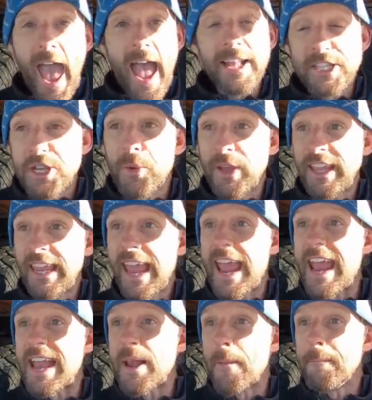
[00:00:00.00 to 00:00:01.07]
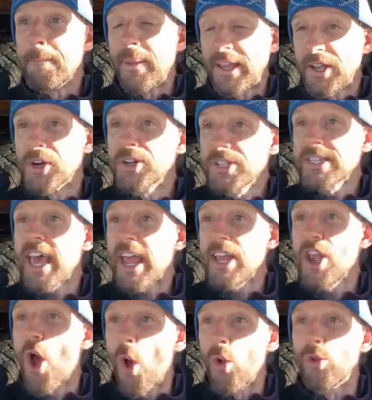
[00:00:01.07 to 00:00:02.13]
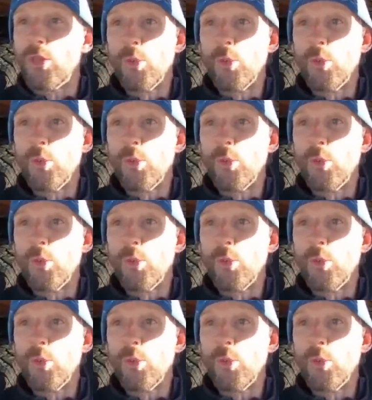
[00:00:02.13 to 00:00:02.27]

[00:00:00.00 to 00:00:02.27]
And so again, because they know